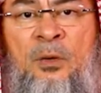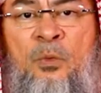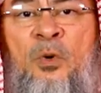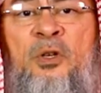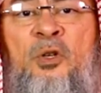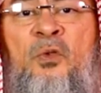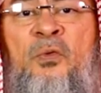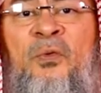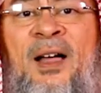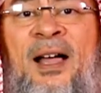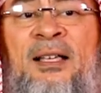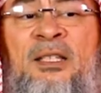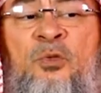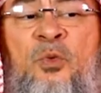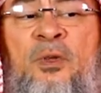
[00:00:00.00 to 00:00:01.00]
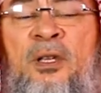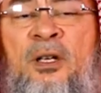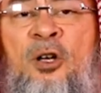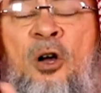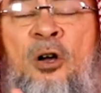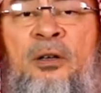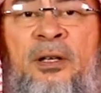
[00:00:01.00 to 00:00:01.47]
When you fast with the
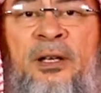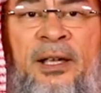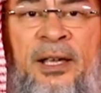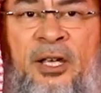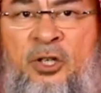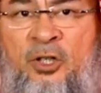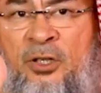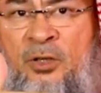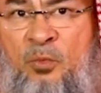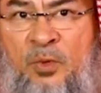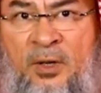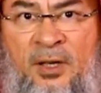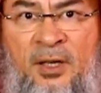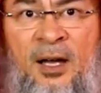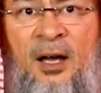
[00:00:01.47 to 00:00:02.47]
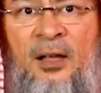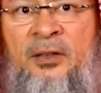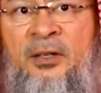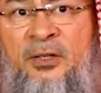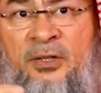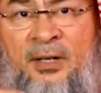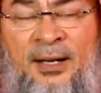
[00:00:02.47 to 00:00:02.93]
congregation, with
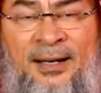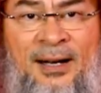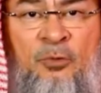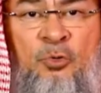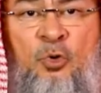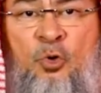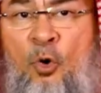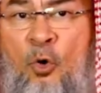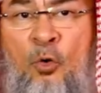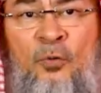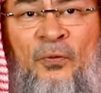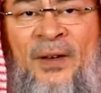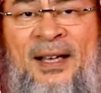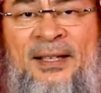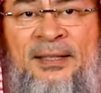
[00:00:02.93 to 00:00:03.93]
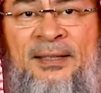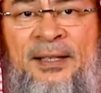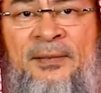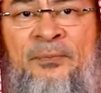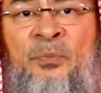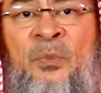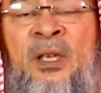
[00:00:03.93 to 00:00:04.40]
others around you all
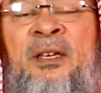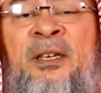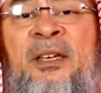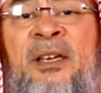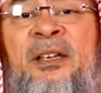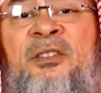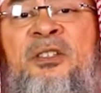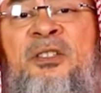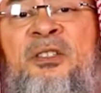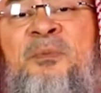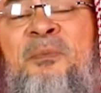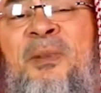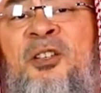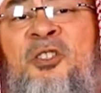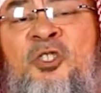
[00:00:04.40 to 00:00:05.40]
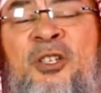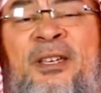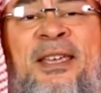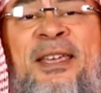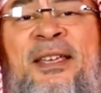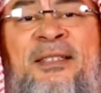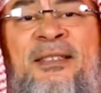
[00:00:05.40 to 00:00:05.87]
fasting, it is much
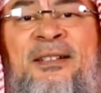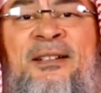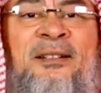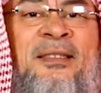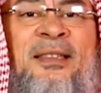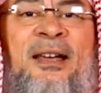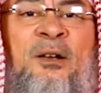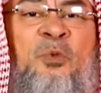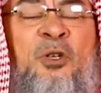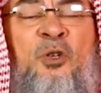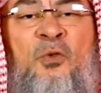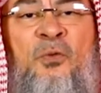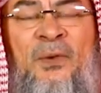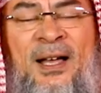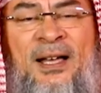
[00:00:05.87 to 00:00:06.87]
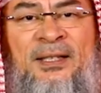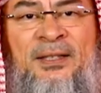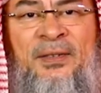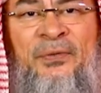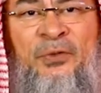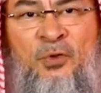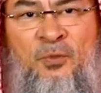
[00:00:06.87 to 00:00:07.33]
easier than when you fast
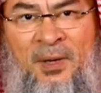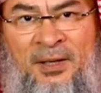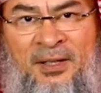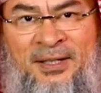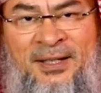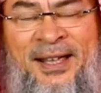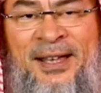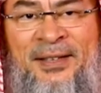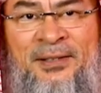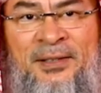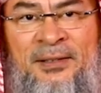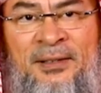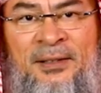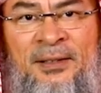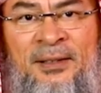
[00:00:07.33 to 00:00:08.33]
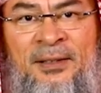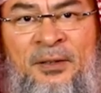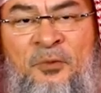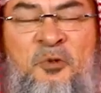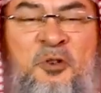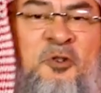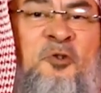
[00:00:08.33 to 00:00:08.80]
a few months later,
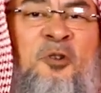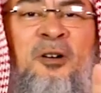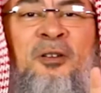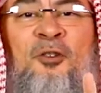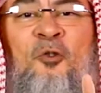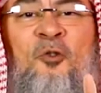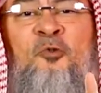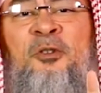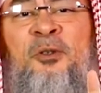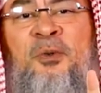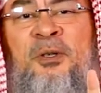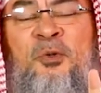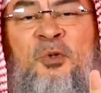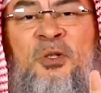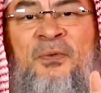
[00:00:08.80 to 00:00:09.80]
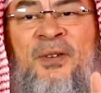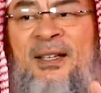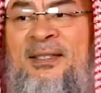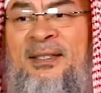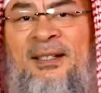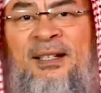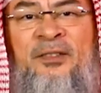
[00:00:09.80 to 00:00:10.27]
when you are the only one who's
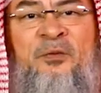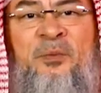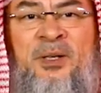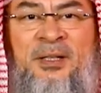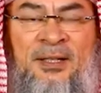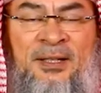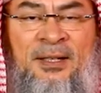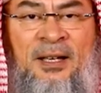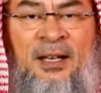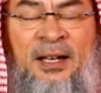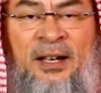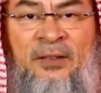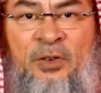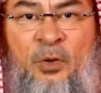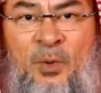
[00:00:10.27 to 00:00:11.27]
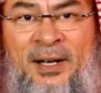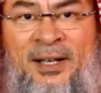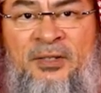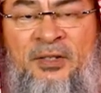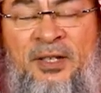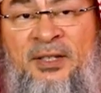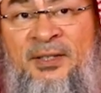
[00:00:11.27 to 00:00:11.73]
fasting and everyone
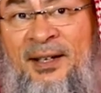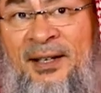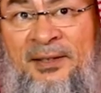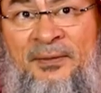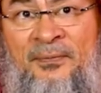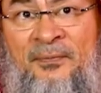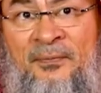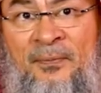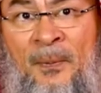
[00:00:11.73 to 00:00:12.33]
else is not.